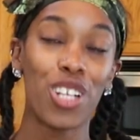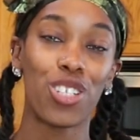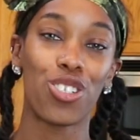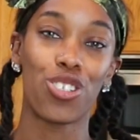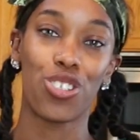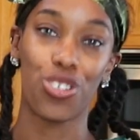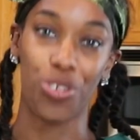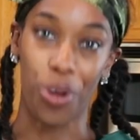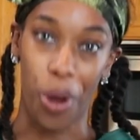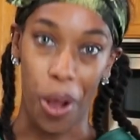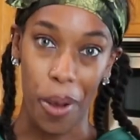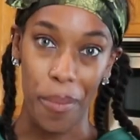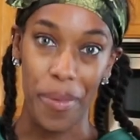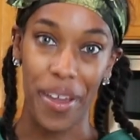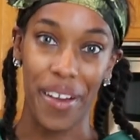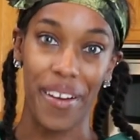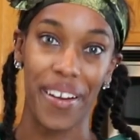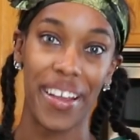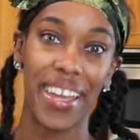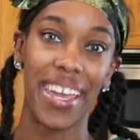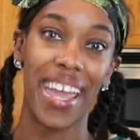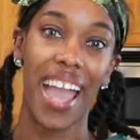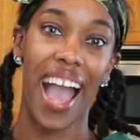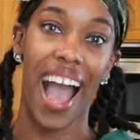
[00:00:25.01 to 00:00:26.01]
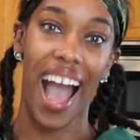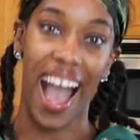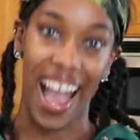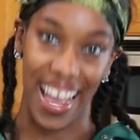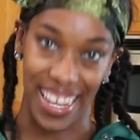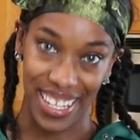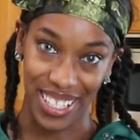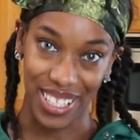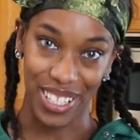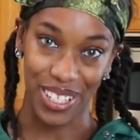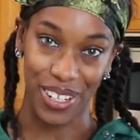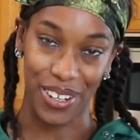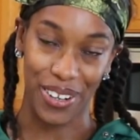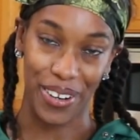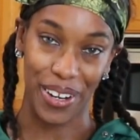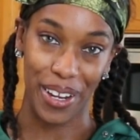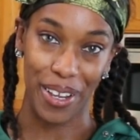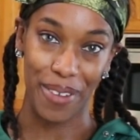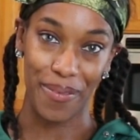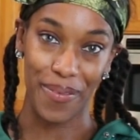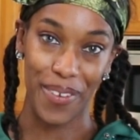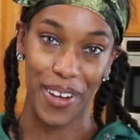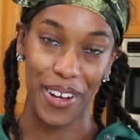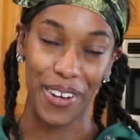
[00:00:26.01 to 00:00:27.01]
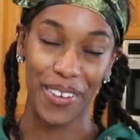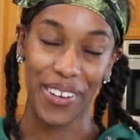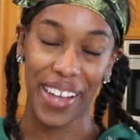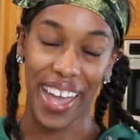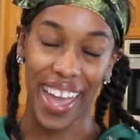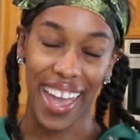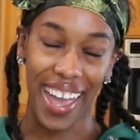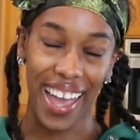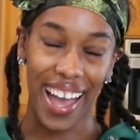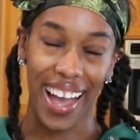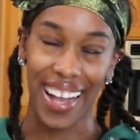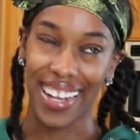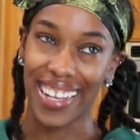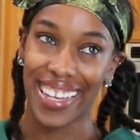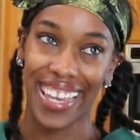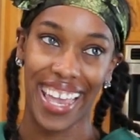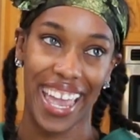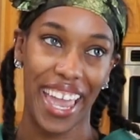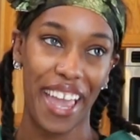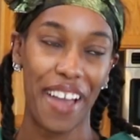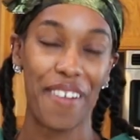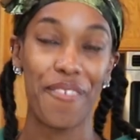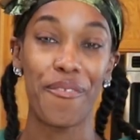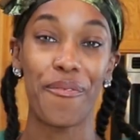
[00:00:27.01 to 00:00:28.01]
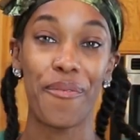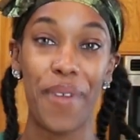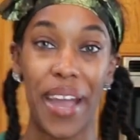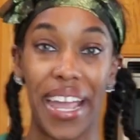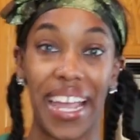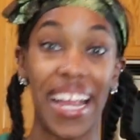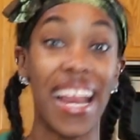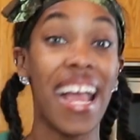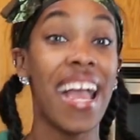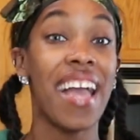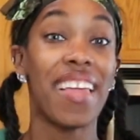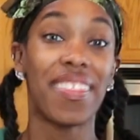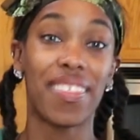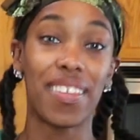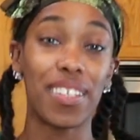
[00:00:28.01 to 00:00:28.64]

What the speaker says: strawberry ice cream, okay? I can't wait.